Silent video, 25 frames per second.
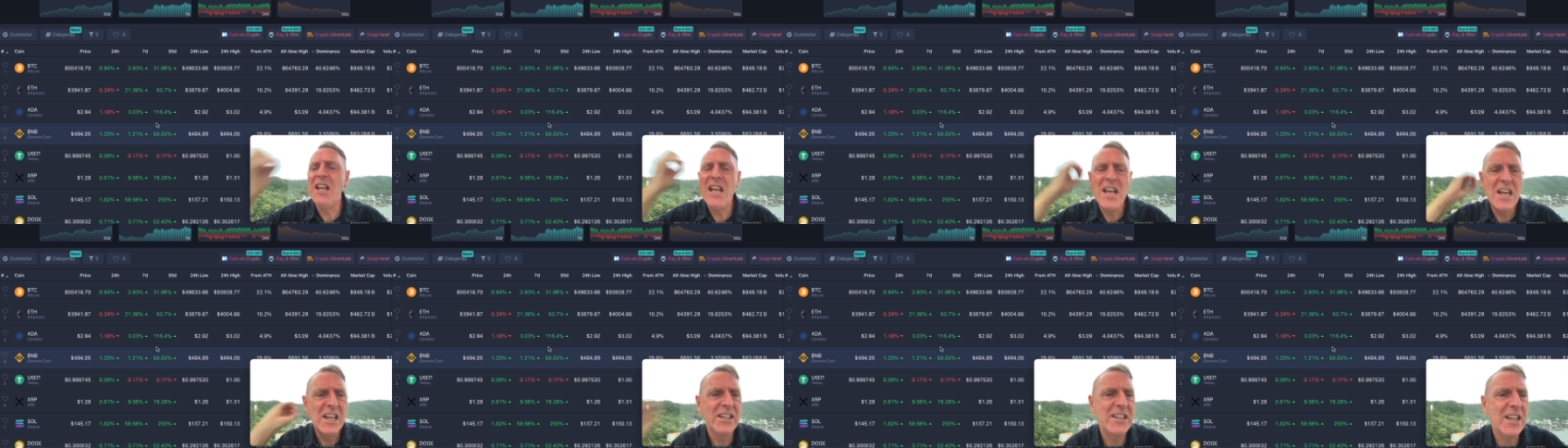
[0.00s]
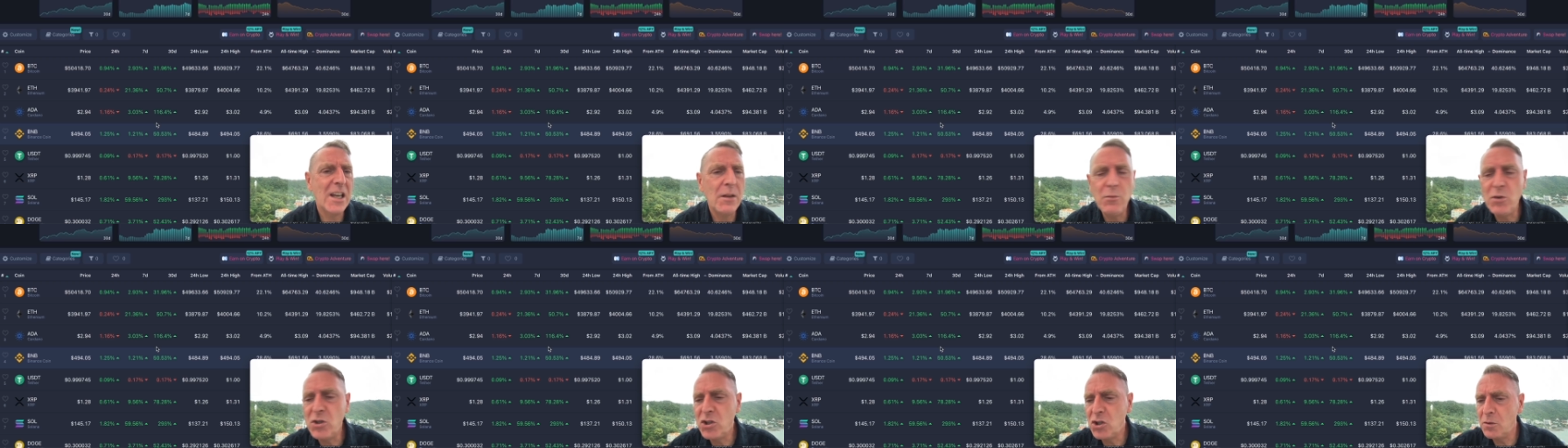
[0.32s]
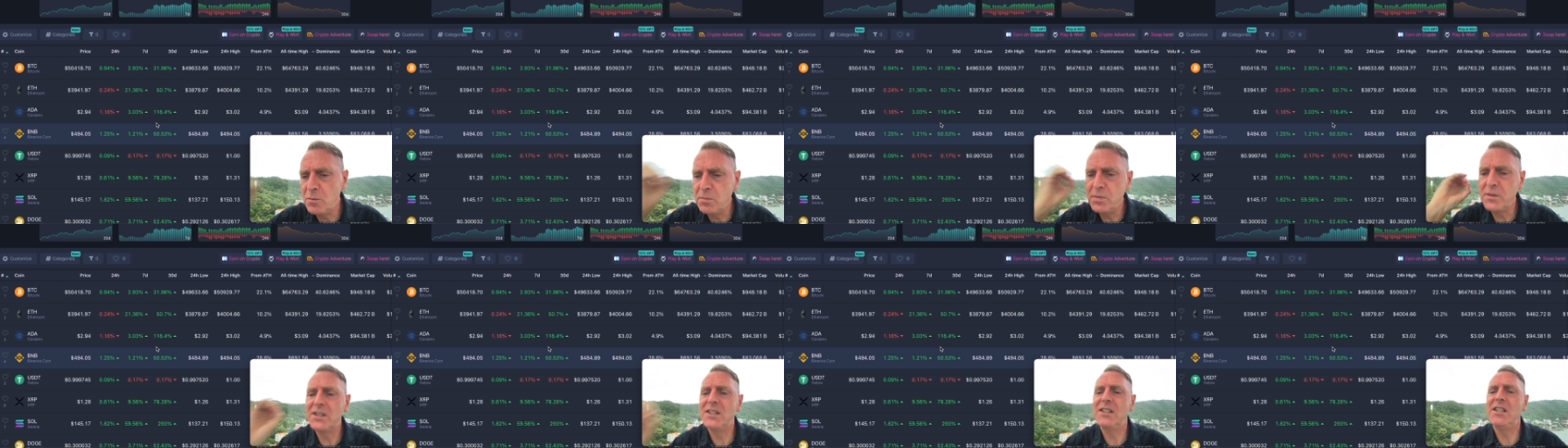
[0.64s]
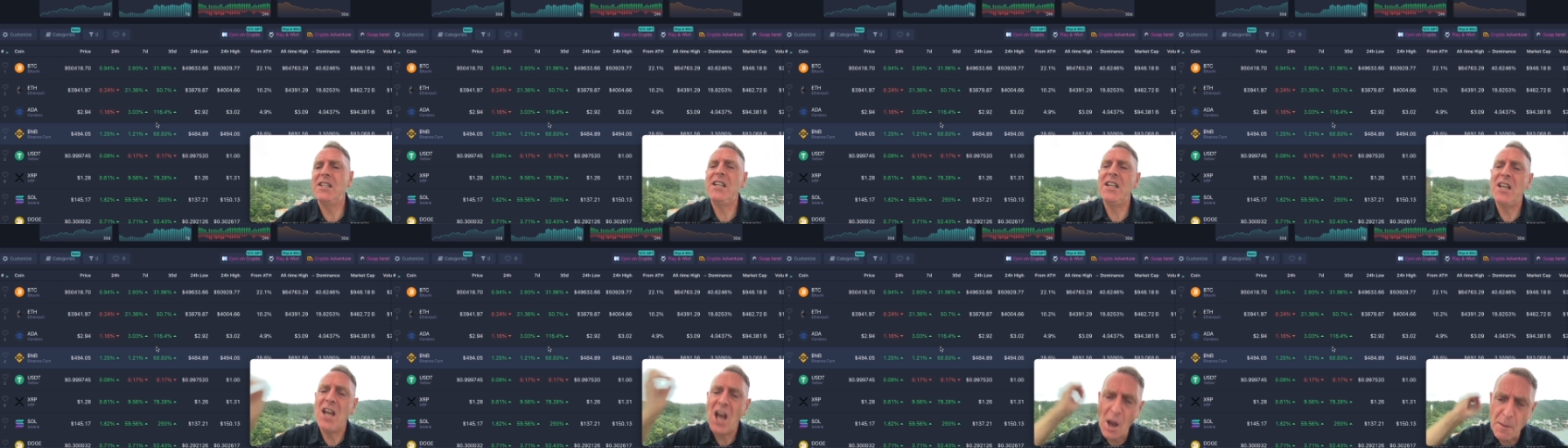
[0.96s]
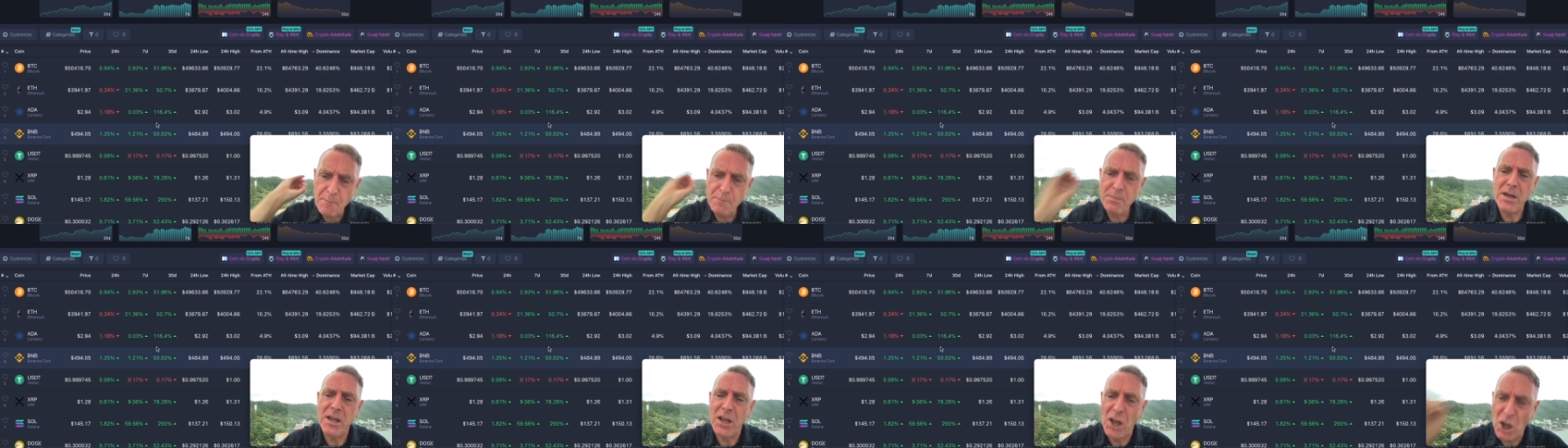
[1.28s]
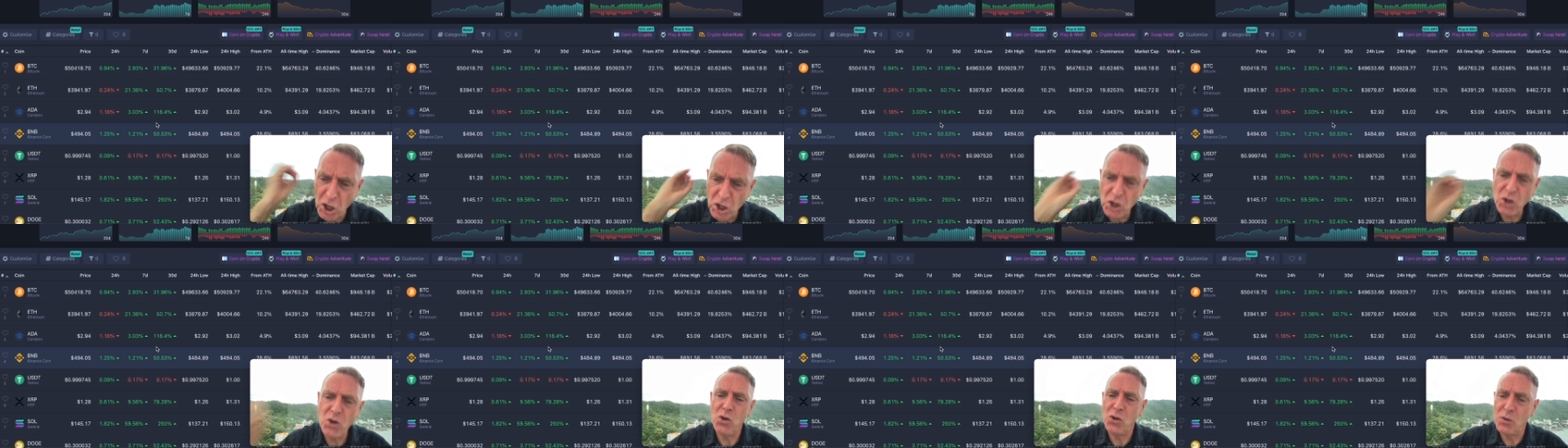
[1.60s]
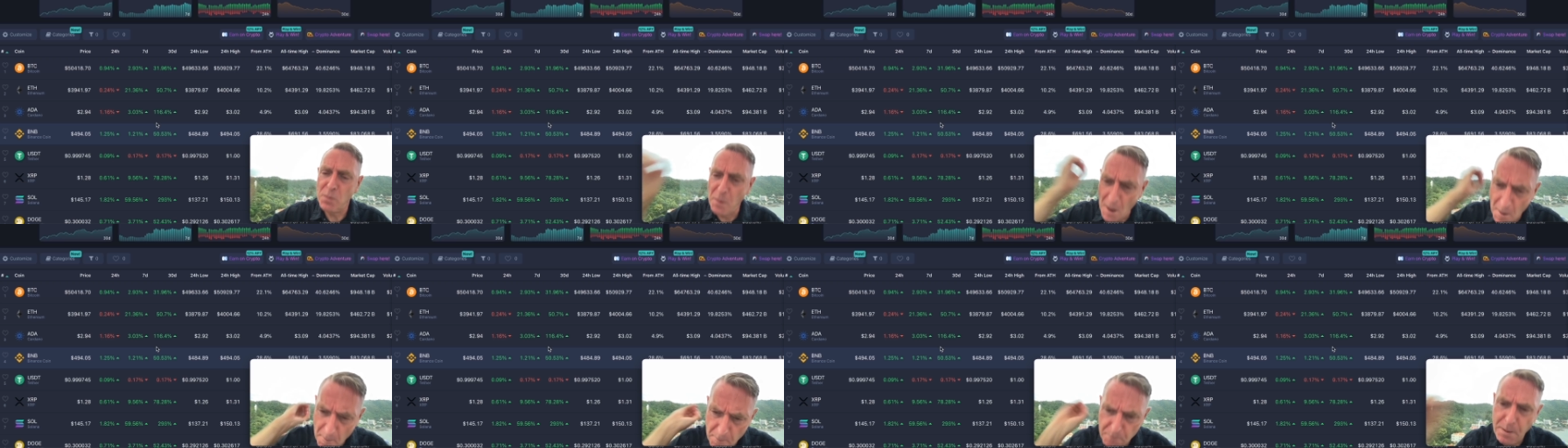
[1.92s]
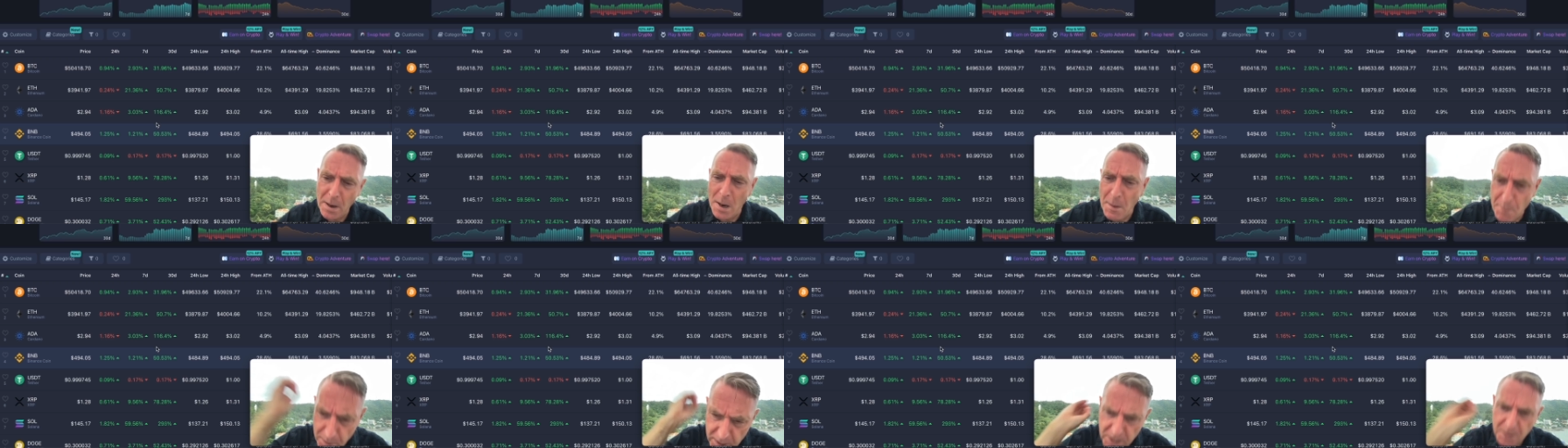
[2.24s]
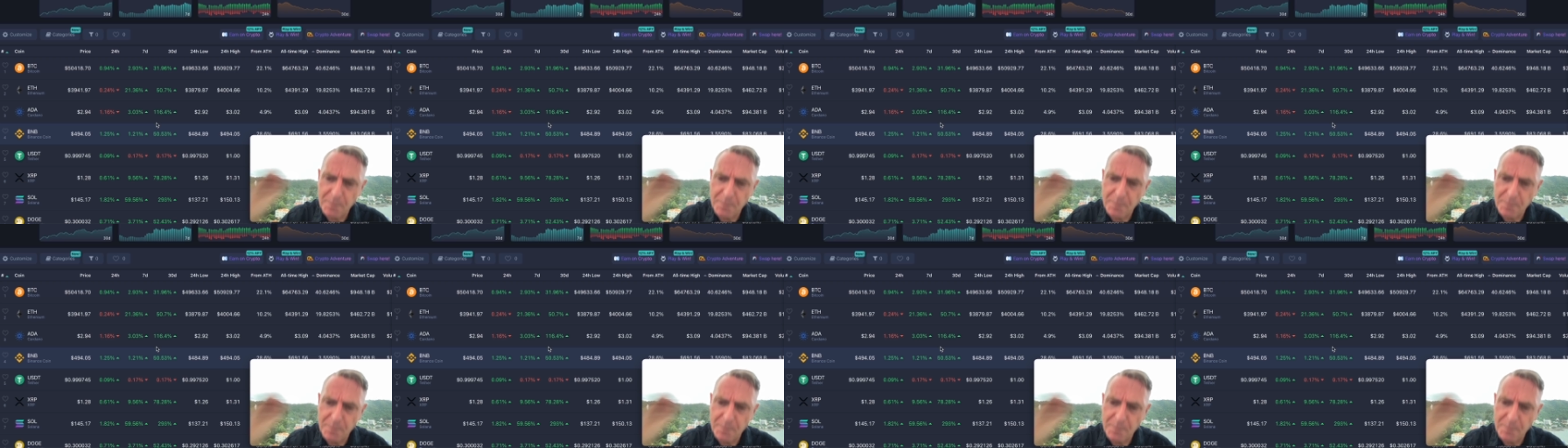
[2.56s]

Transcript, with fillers: Then we should see a big, huge pump